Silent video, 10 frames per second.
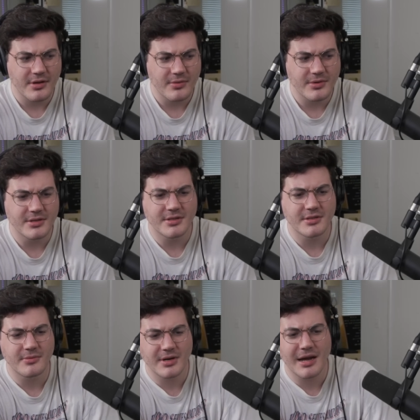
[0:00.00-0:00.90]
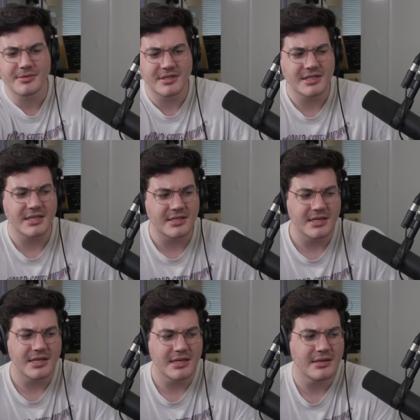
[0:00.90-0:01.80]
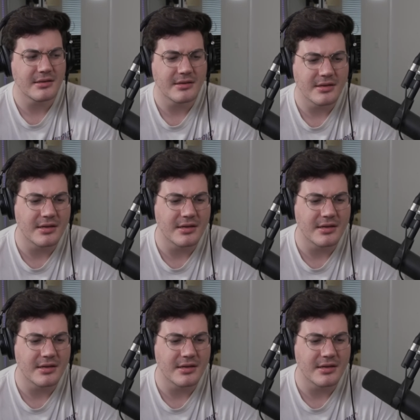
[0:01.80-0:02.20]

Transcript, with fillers: was when I was 16.